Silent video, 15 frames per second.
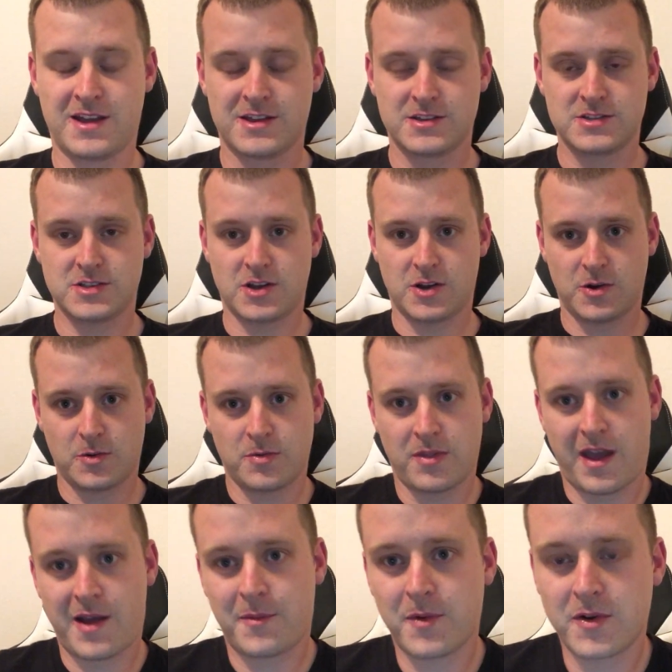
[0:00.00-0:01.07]
So
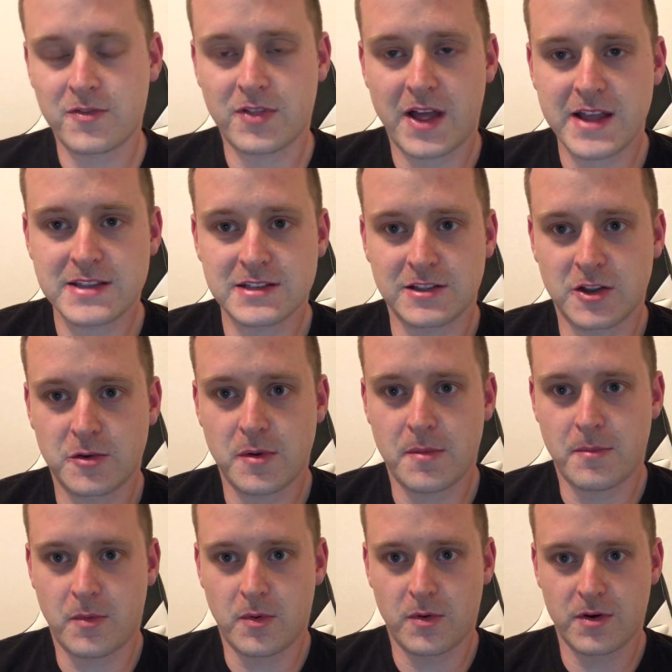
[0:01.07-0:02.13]
I would have liked a little bit
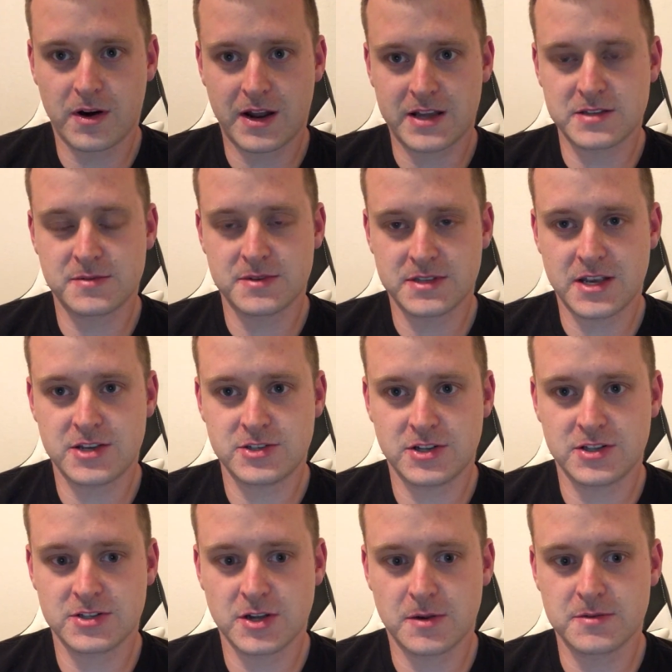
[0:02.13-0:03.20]
more customization
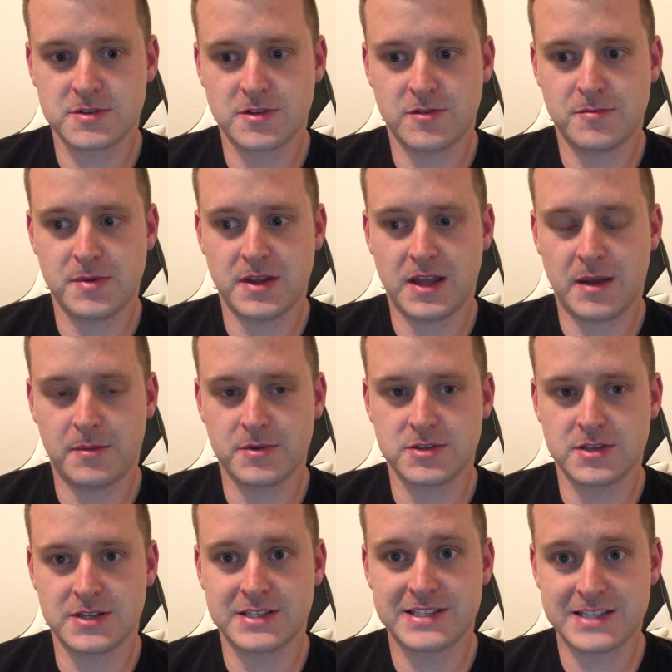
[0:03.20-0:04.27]
in terms of being able
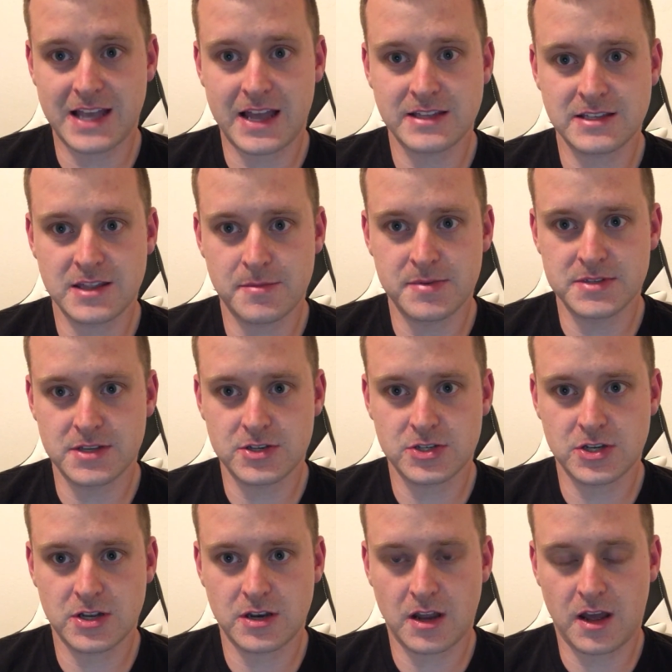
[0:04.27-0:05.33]
to set the
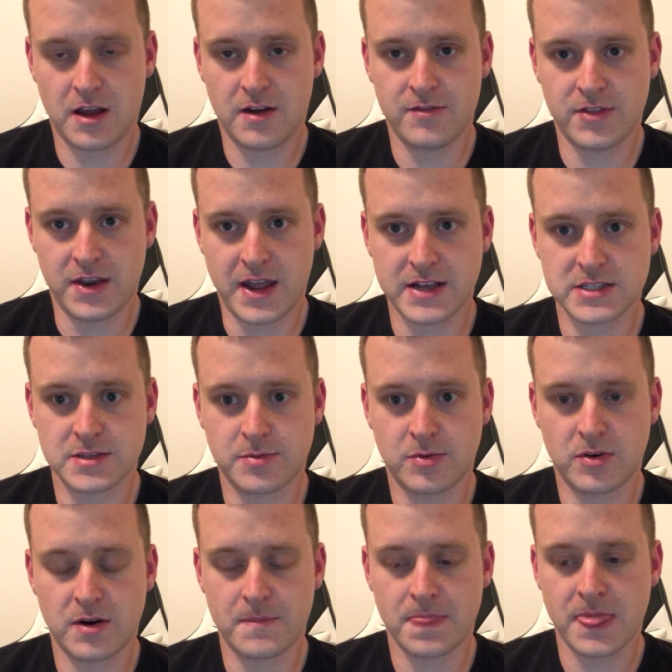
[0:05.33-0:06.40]
position of the neck
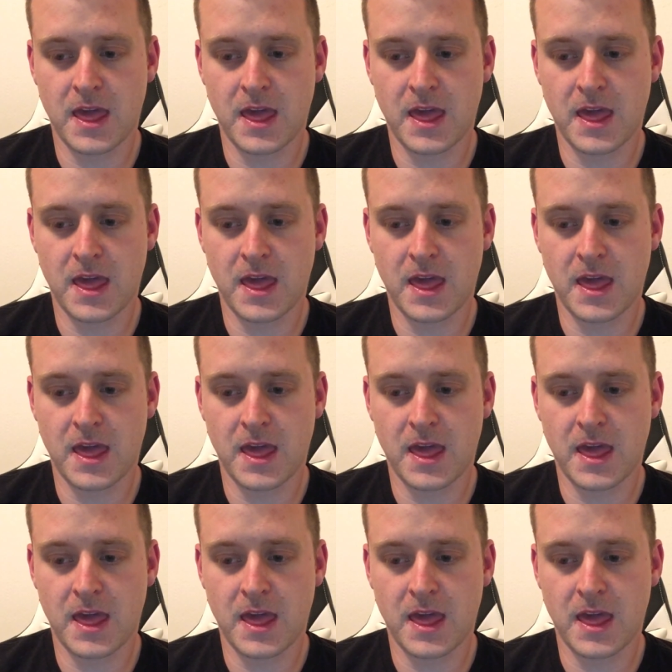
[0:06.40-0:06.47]
support,